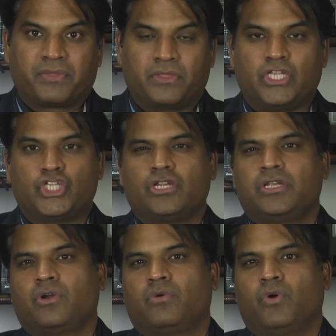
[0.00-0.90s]
The
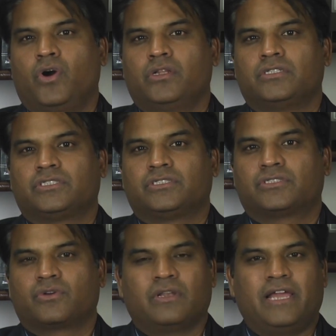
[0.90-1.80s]
Jericho walls
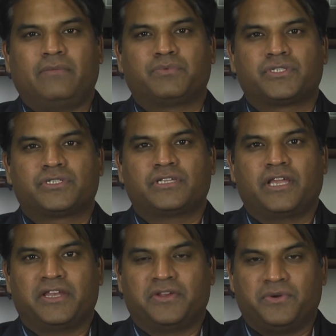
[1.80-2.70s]
collapsed,
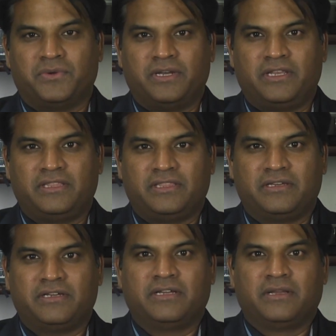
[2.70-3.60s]
and only
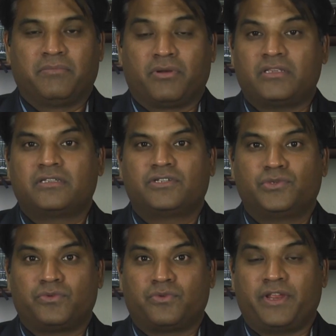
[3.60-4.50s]
the
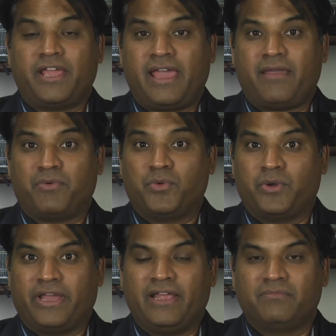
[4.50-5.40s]
prostitute Rahab,
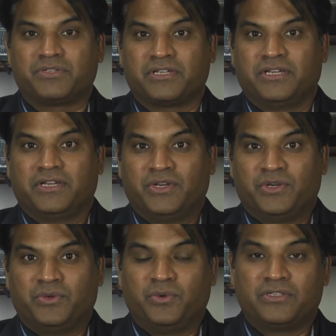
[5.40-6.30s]
who helped,
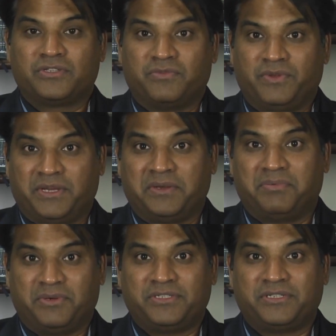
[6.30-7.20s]
who was a wicked
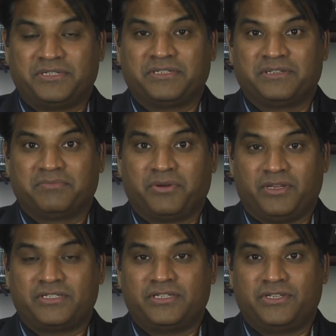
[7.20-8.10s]
person,
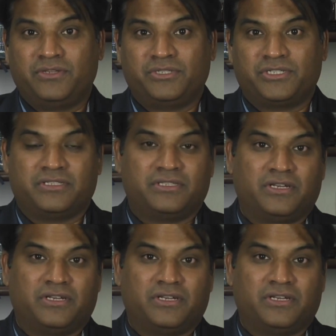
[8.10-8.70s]
prostitution,